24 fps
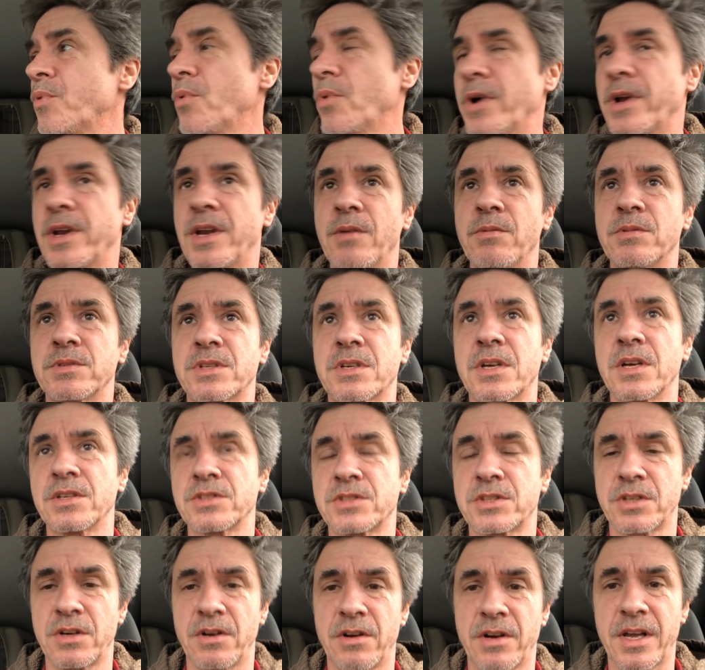point he was
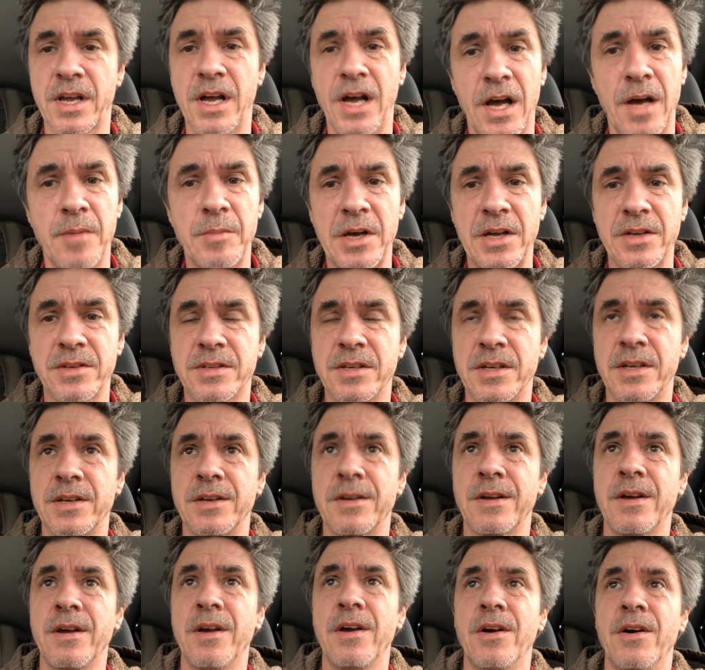going to start
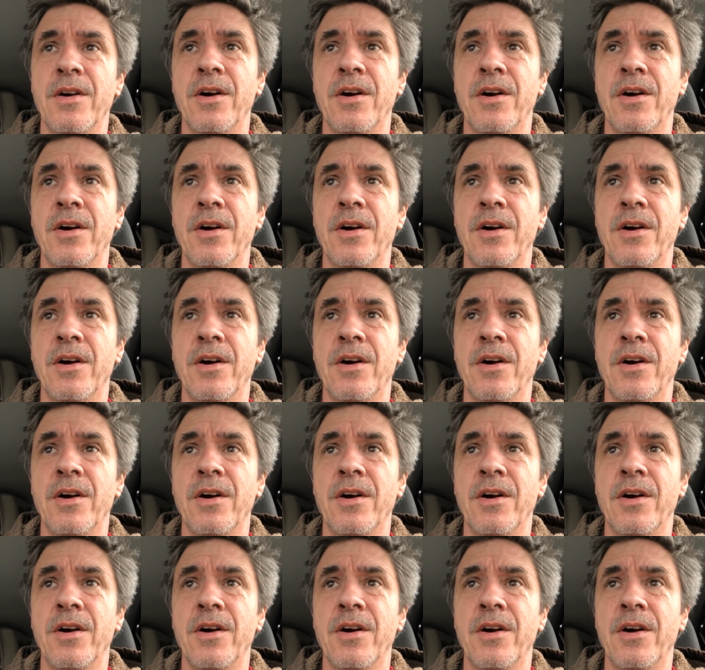commenting